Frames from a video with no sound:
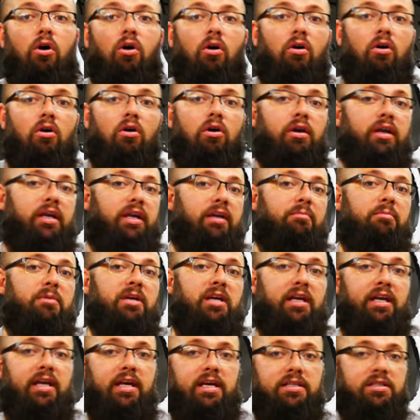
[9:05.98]
or give me
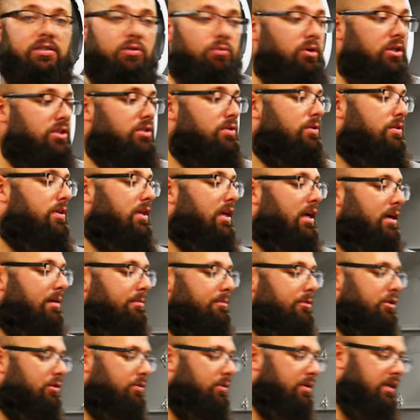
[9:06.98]
a guess of what you think
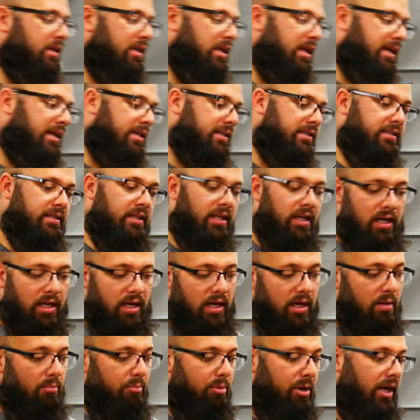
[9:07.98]
I'm doing next.
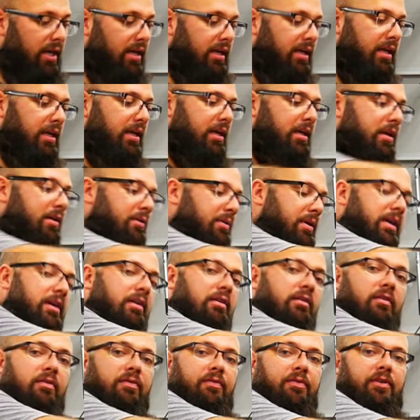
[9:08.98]
But here we
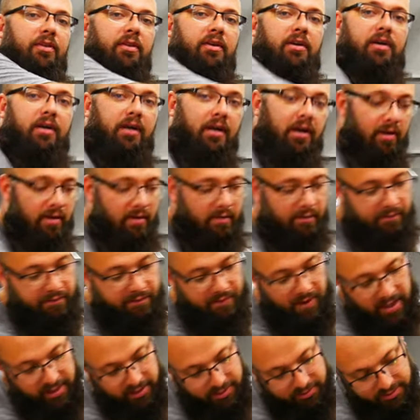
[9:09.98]
go for the
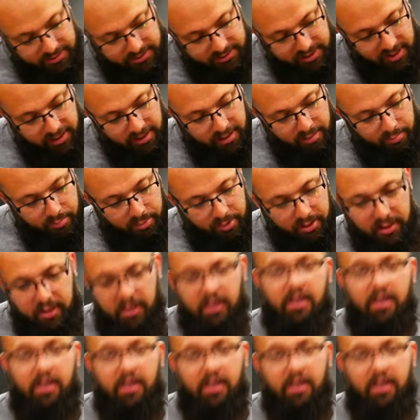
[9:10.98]
final setup.